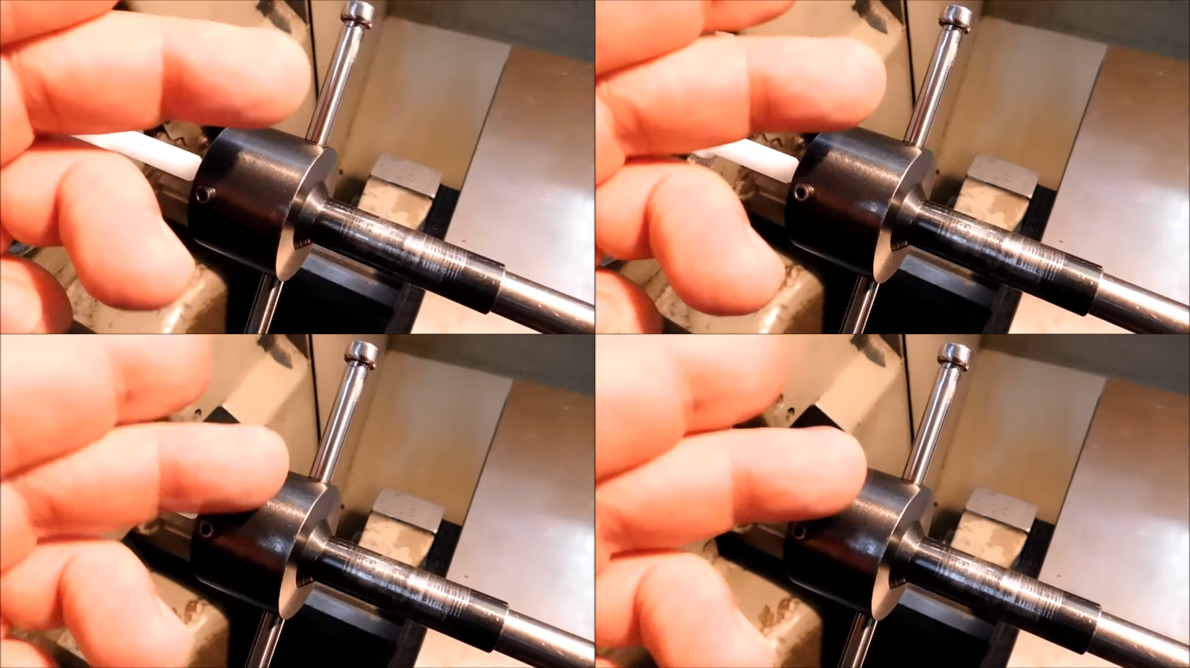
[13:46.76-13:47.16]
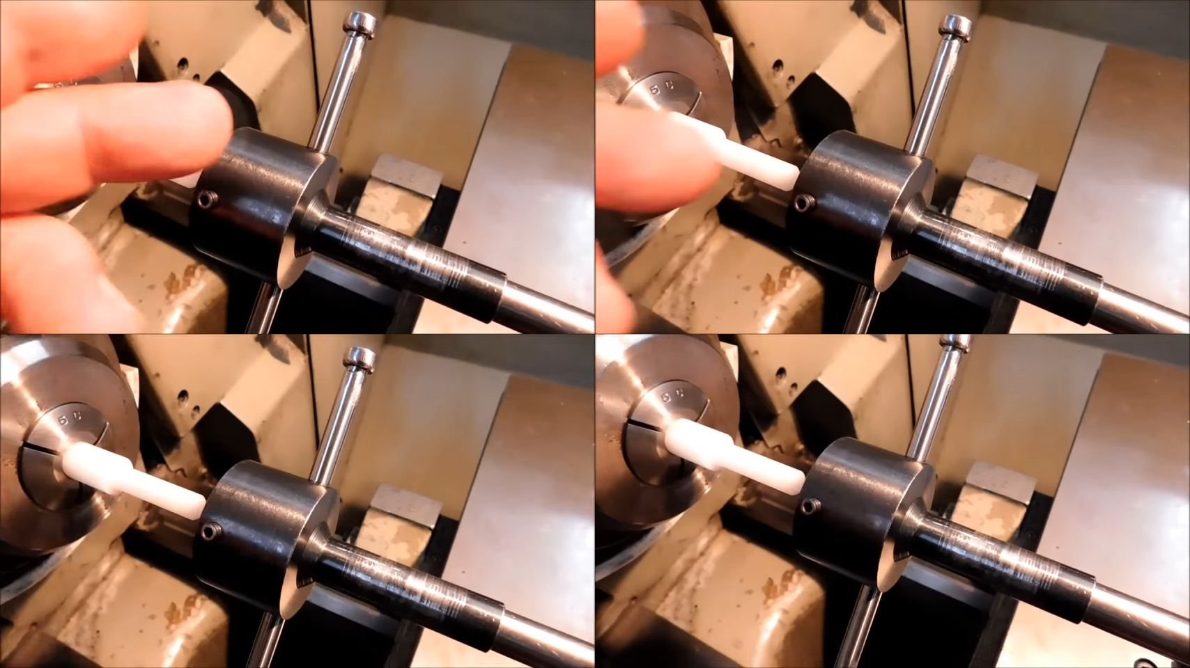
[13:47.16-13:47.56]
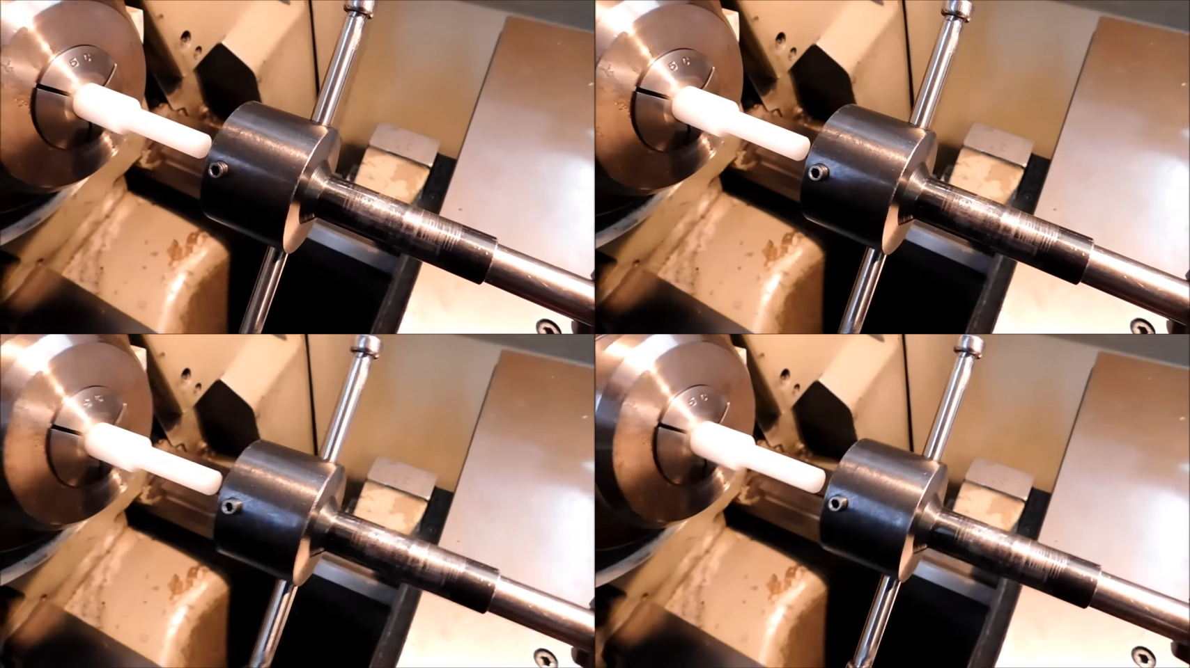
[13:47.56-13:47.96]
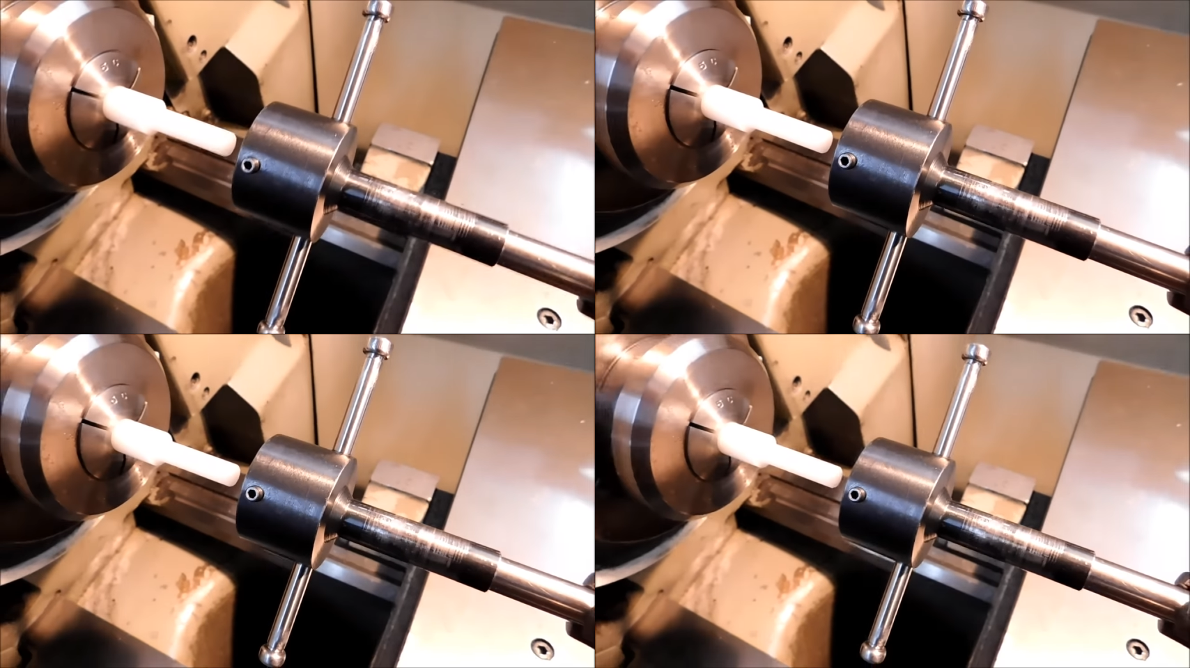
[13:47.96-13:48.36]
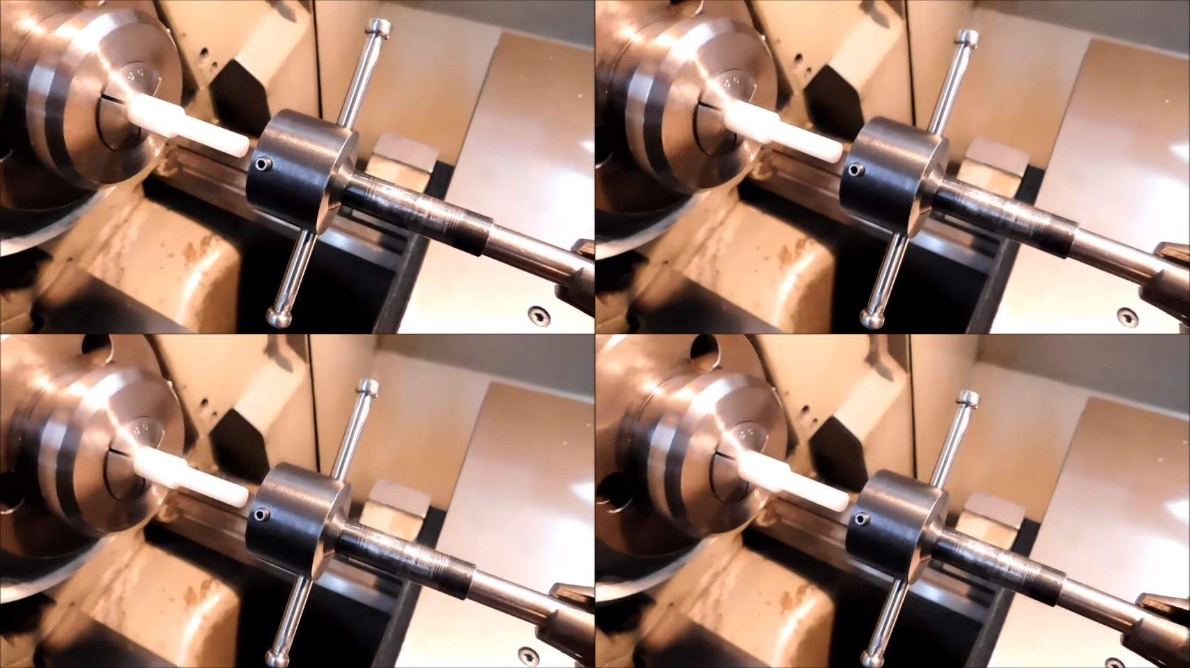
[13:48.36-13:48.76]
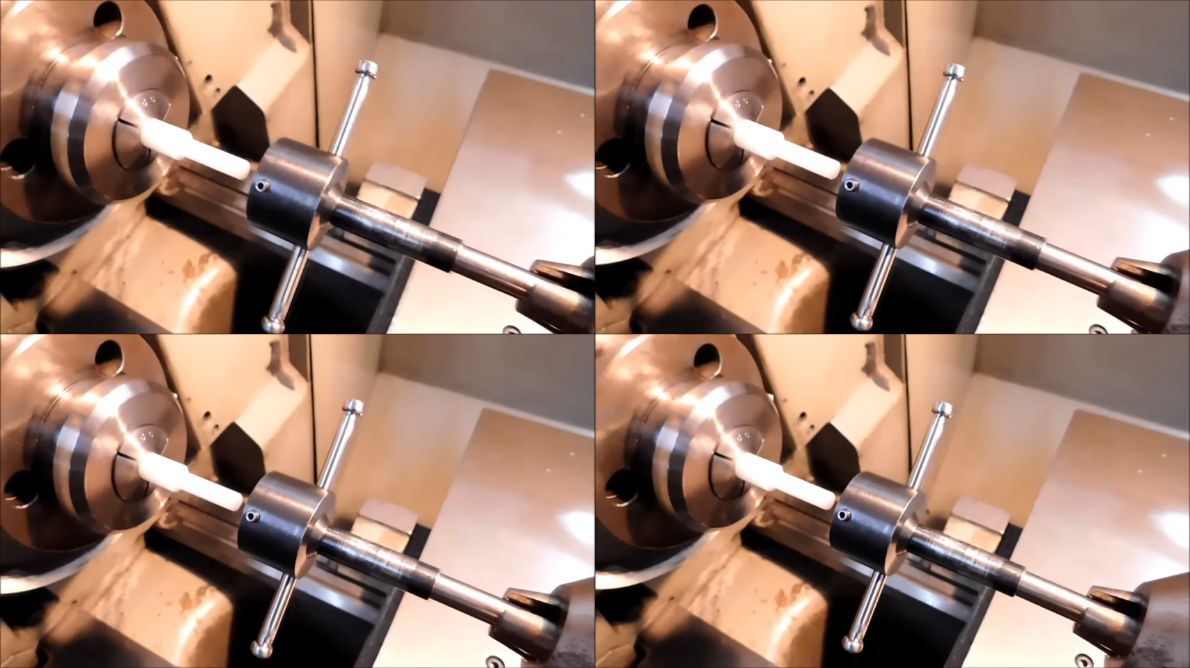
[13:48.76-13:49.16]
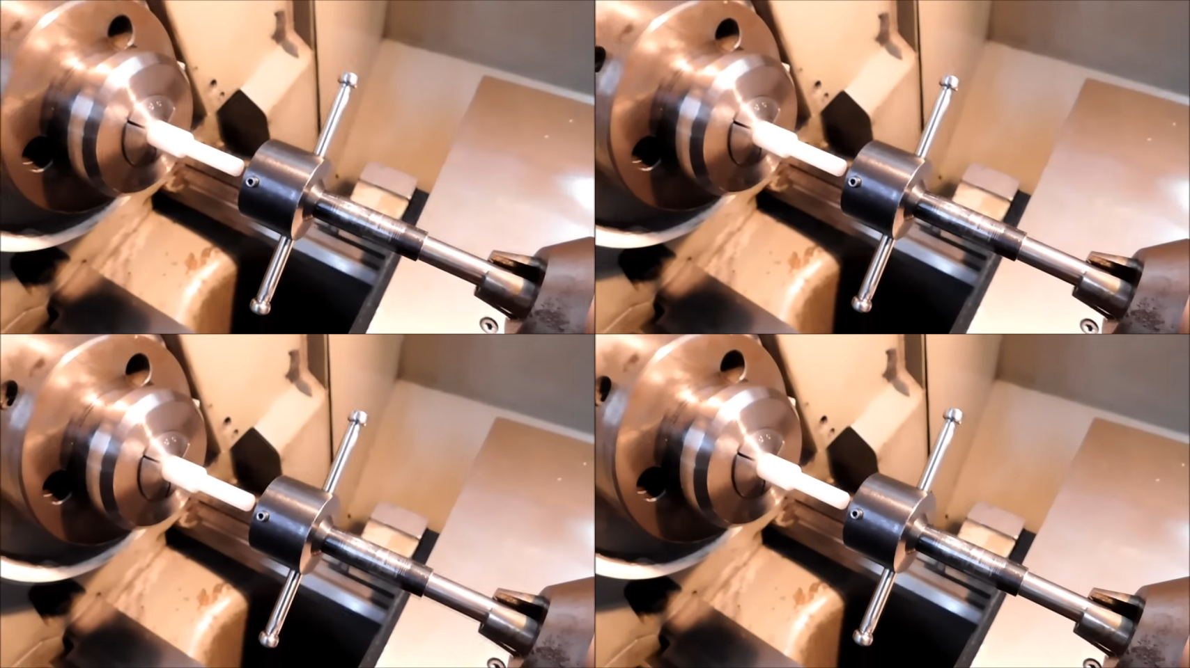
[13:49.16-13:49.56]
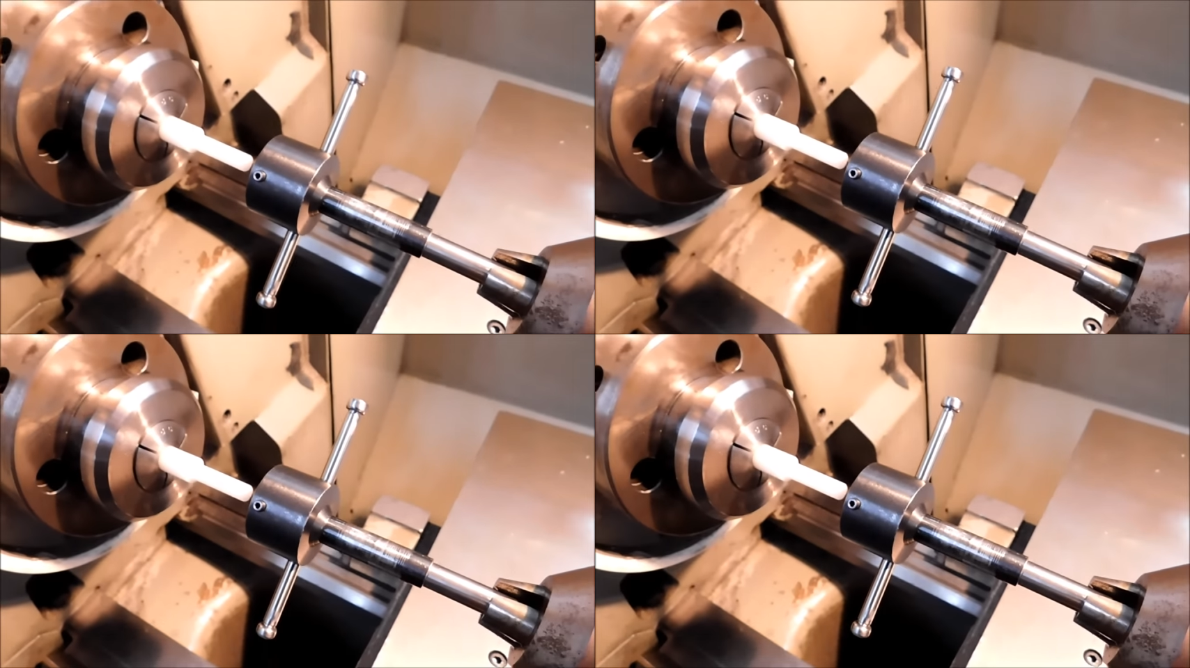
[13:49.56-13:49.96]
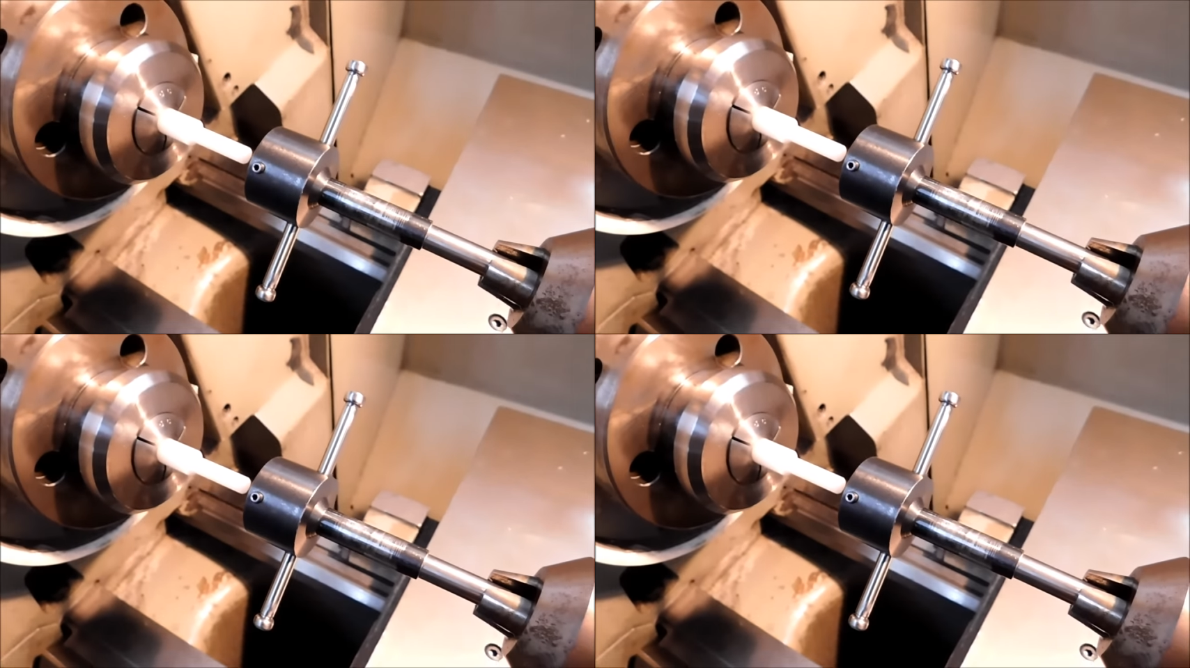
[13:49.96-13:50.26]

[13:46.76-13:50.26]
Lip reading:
[unreadable: no face in view]